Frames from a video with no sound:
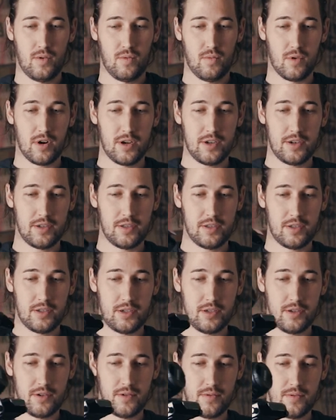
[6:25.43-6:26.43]
1,
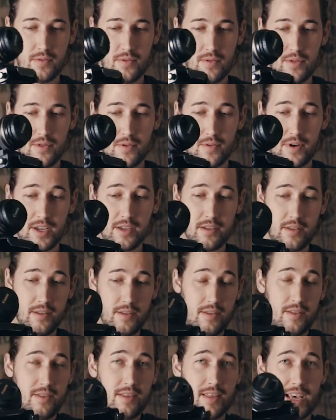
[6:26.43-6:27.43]
2, 3.
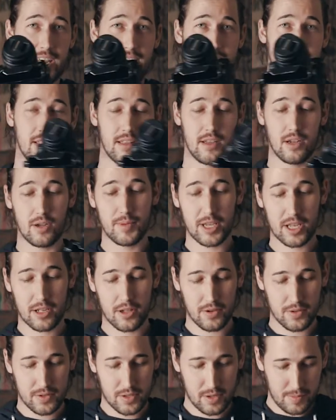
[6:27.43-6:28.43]
That's a little bit
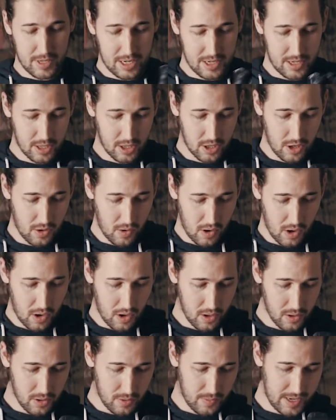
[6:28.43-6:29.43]
closer, but it didn't go
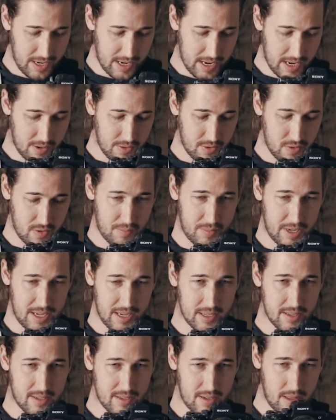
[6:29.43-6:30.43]
all the way down, so I'm gonna
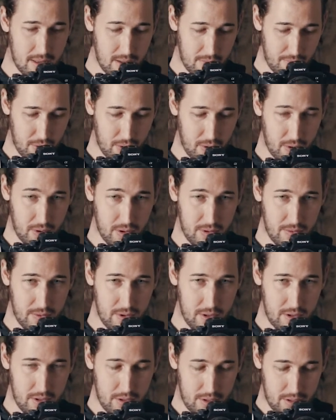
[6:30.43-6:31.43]
extend the pole
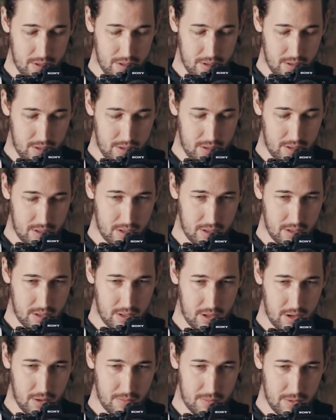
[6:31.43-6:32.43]
just a
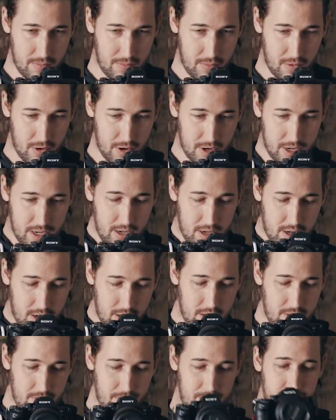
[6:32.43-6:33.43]
little bit more
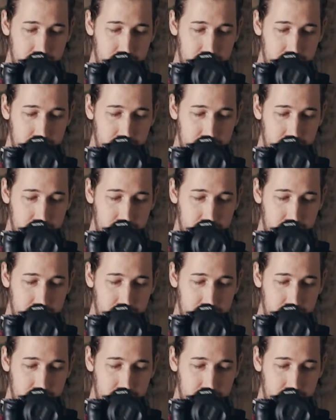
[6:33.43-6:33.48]
here.